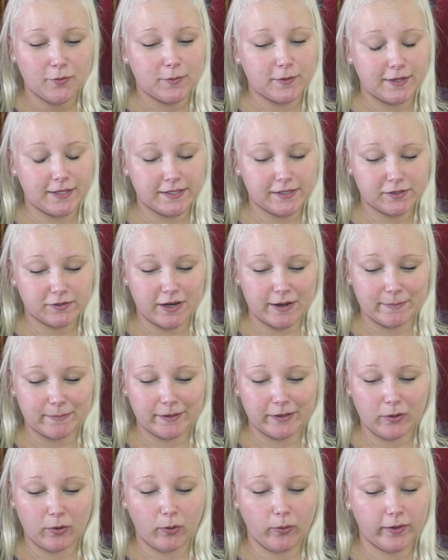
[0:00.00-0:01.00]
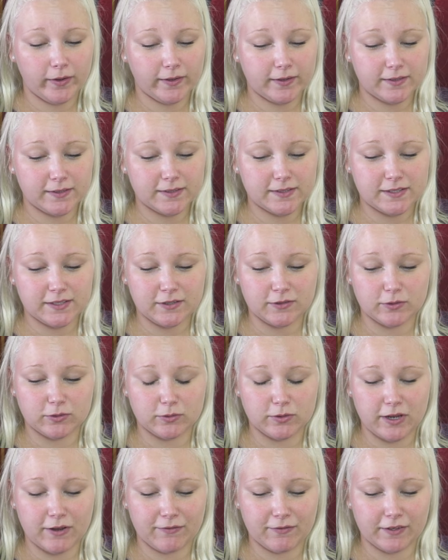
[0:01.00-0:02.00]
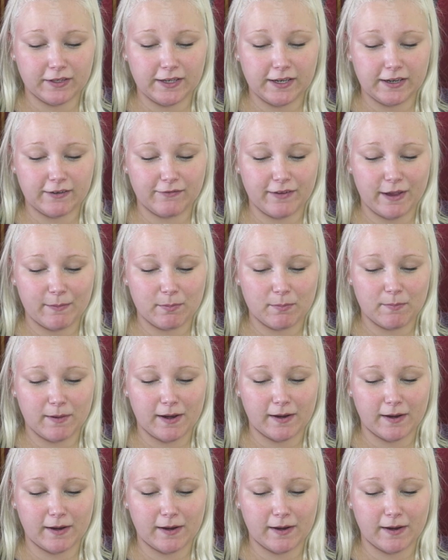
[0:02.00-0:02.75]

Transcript: with these ceramic coils you definitely need a vapor